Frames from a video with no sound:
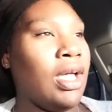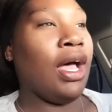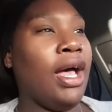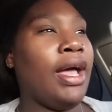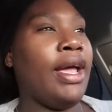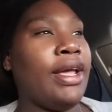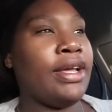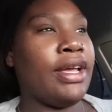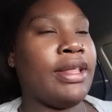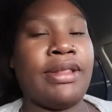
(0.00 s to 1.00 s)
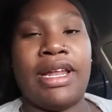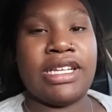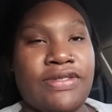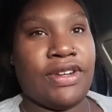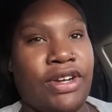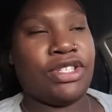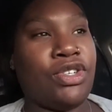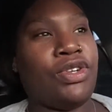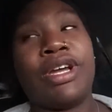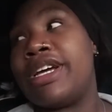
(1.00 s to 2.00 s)
In the last video, I
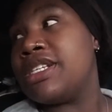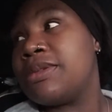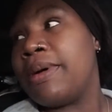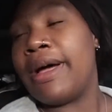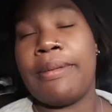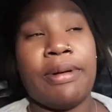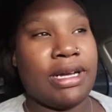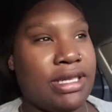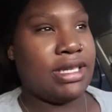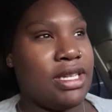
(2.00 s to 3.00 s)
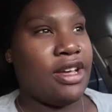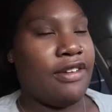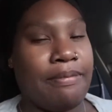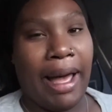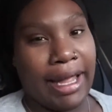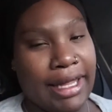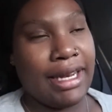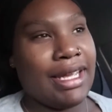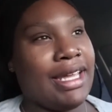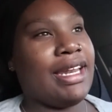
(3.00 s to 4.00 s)
showed you guys my process of
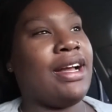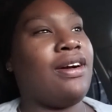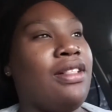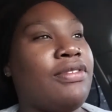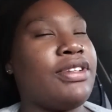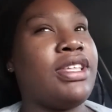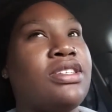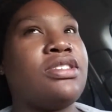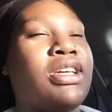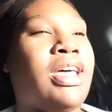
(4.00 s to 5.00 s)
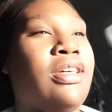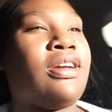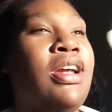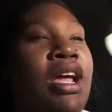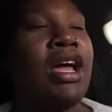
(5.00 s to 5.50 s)
packing and getting all of our things together.